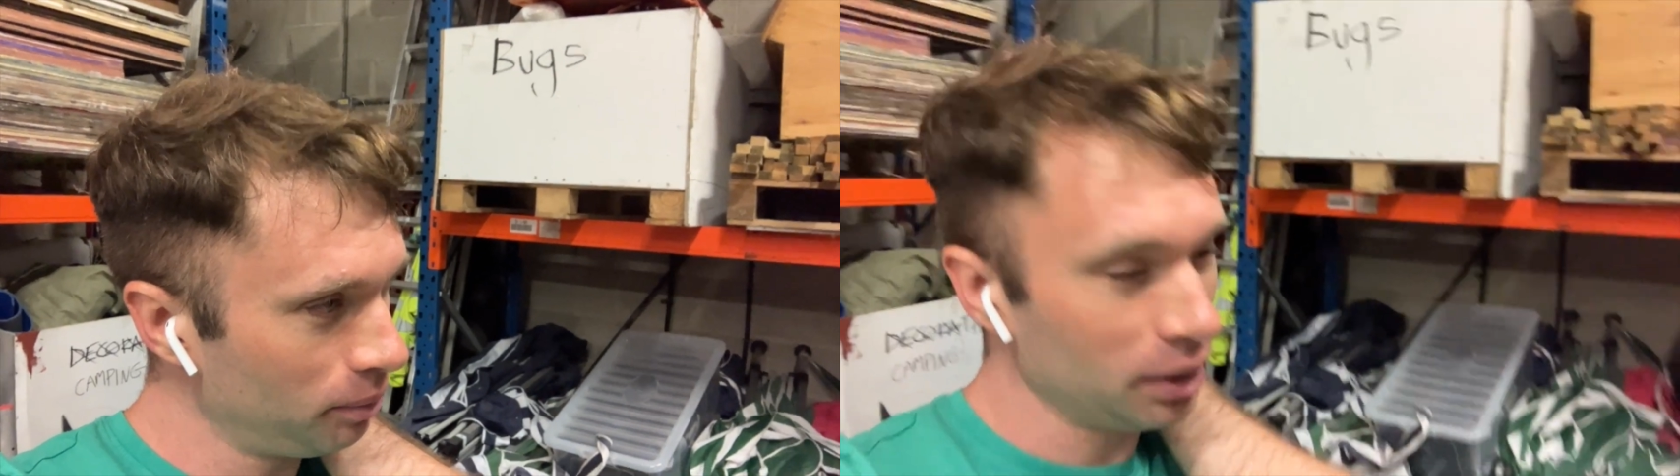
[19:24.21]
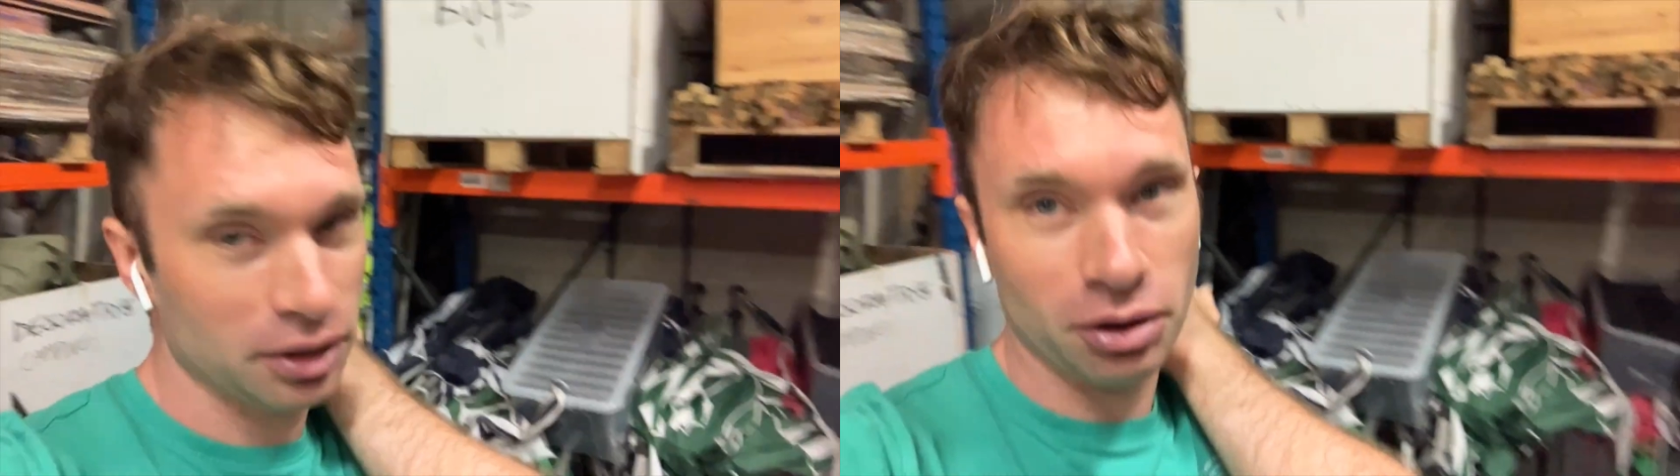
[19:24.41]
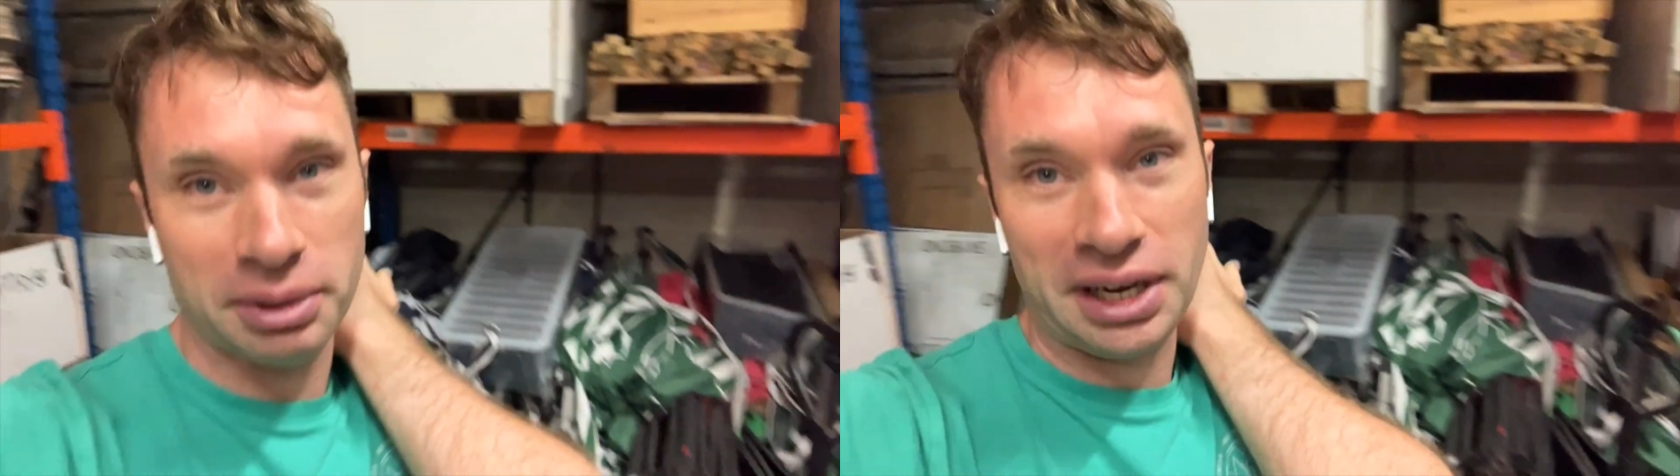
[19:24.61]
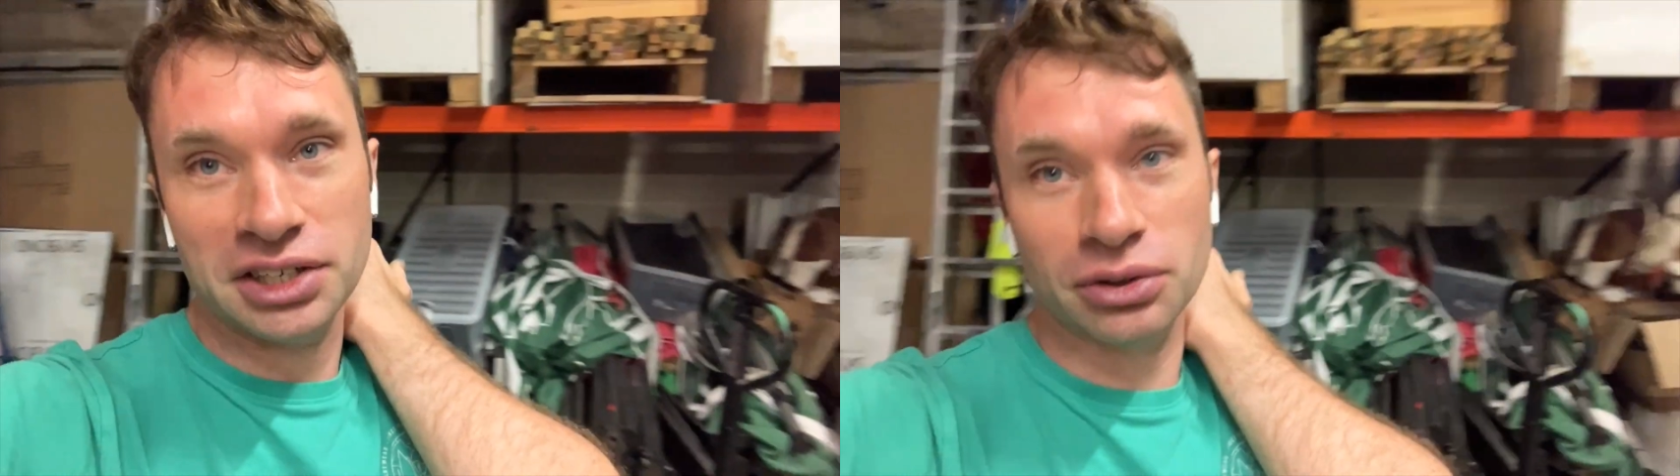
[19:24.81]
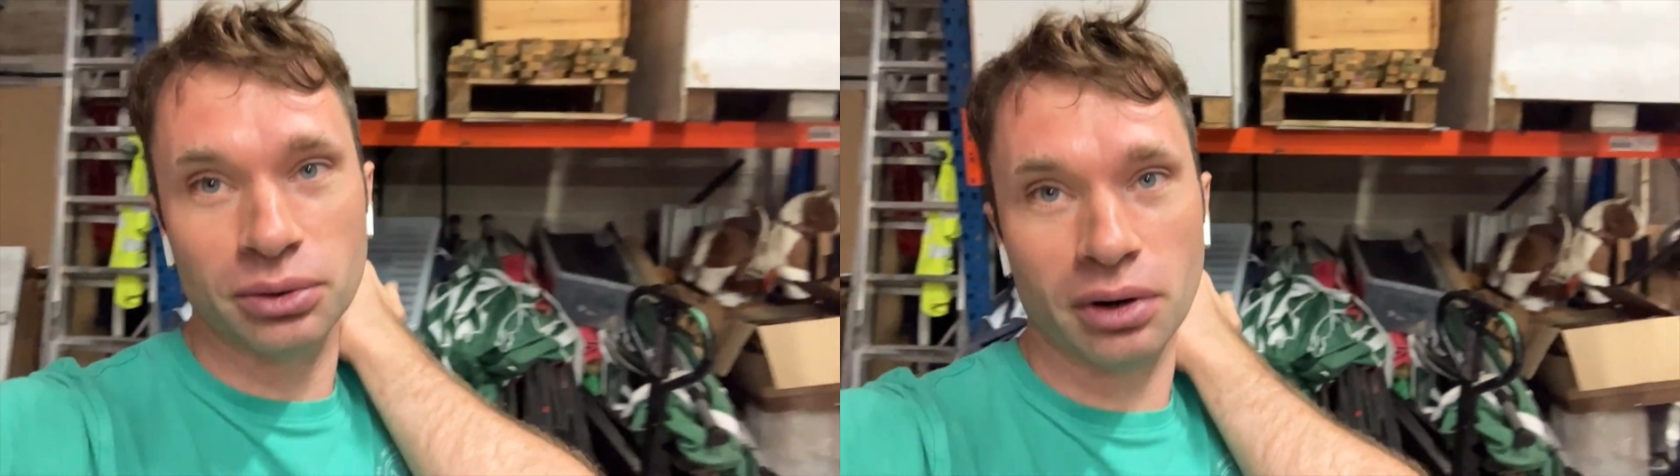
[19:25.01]
It's got
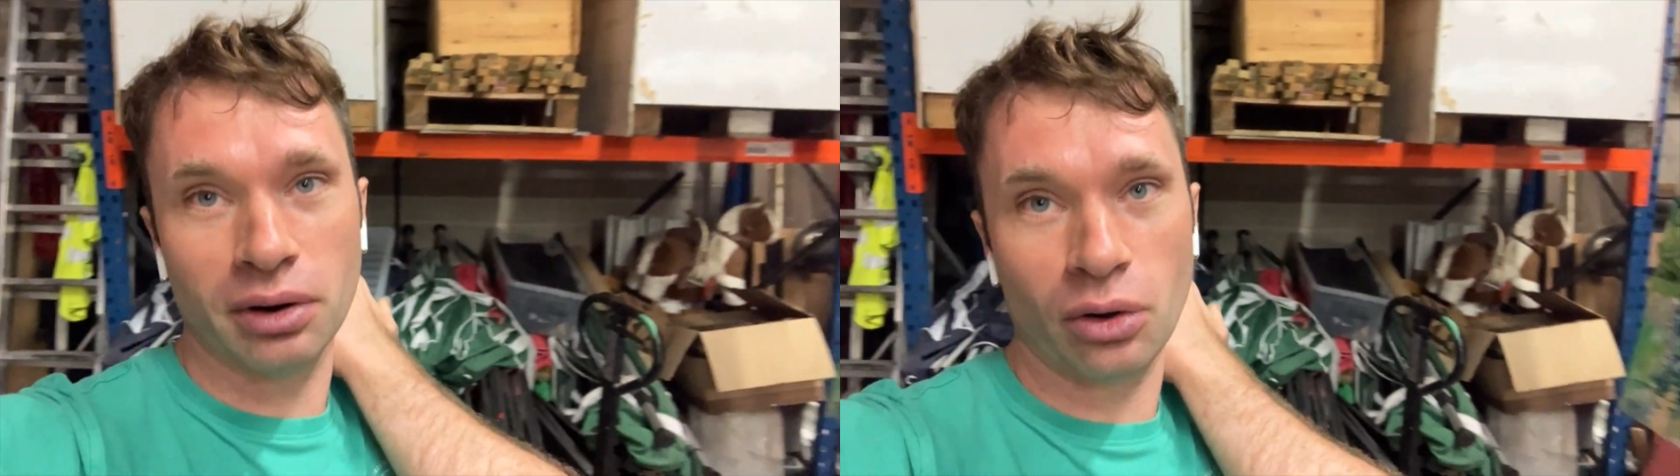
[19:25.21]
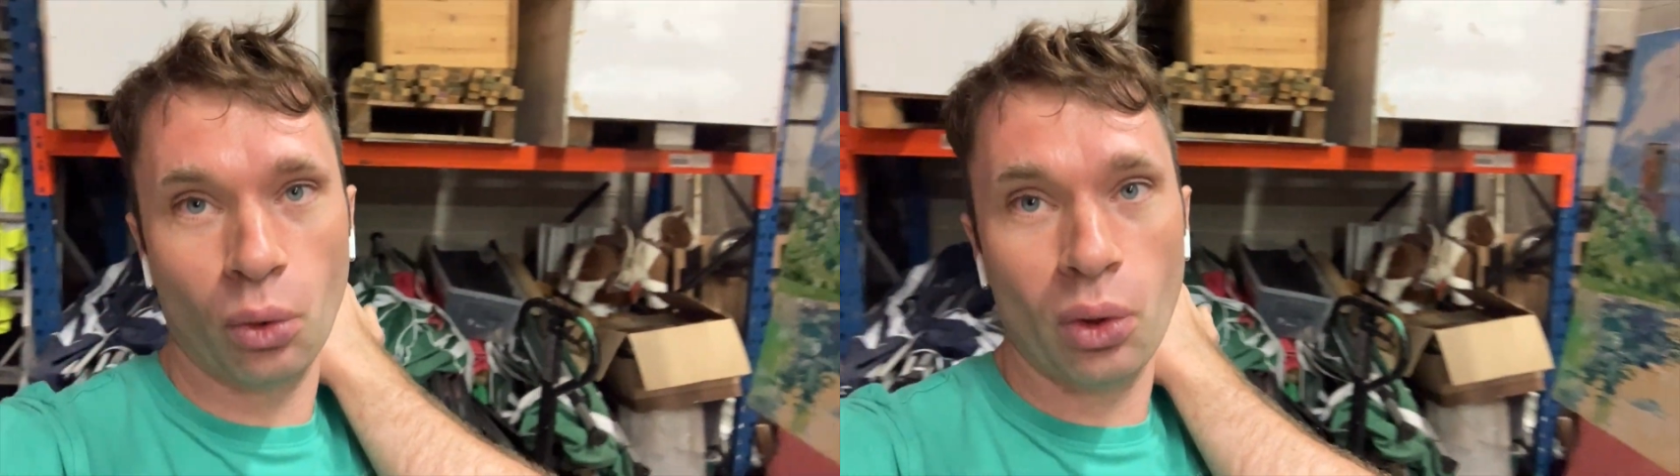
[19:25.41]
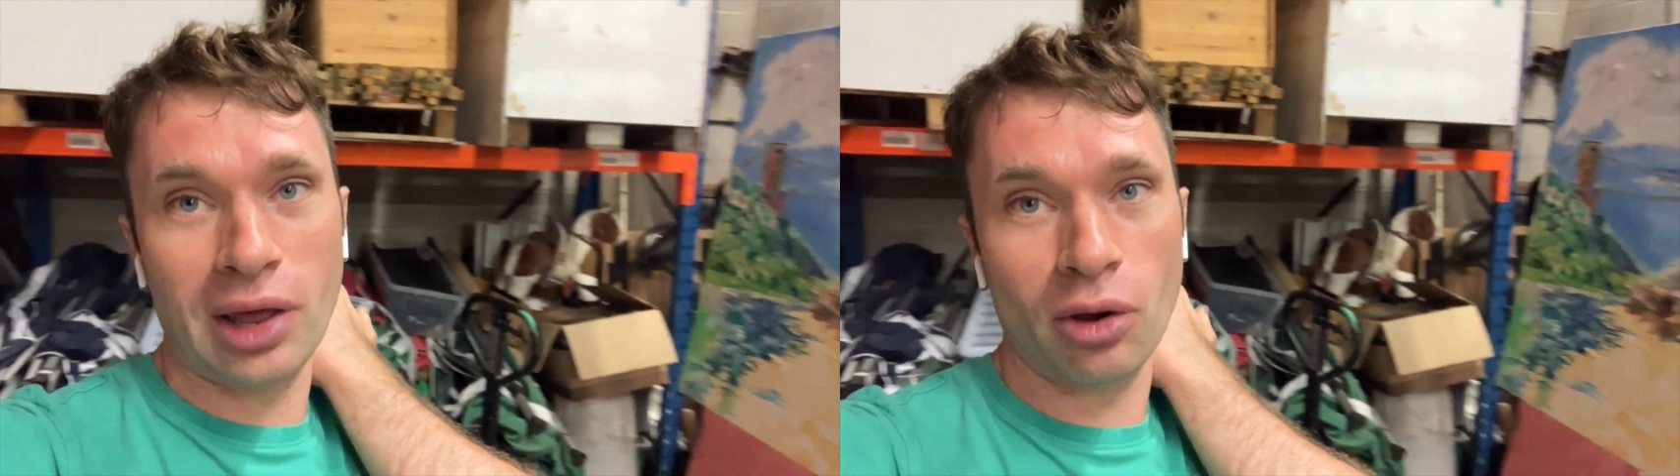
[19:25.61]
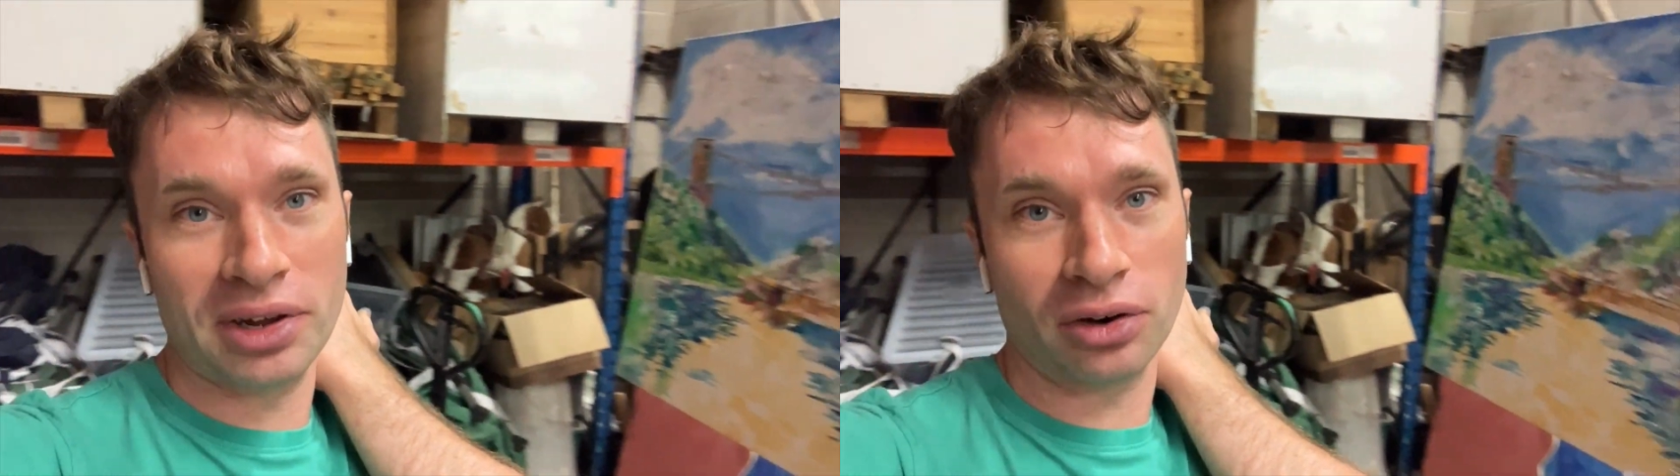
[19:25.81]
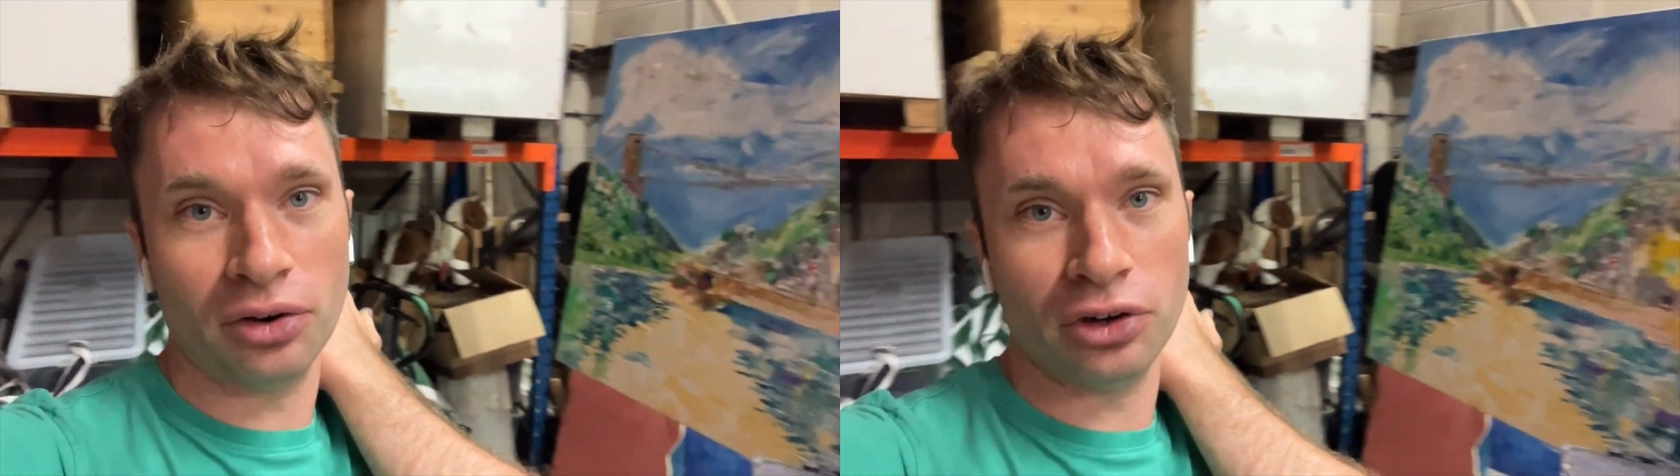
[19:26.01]
potential. I've got all the little bits
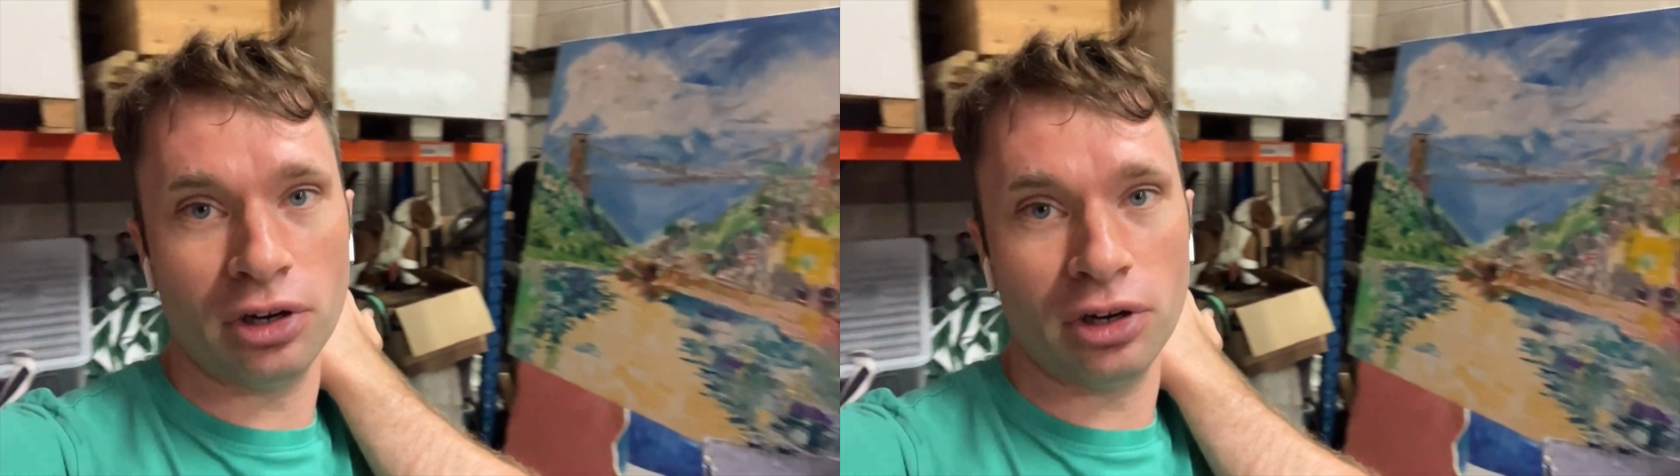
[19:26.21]
I've got to do,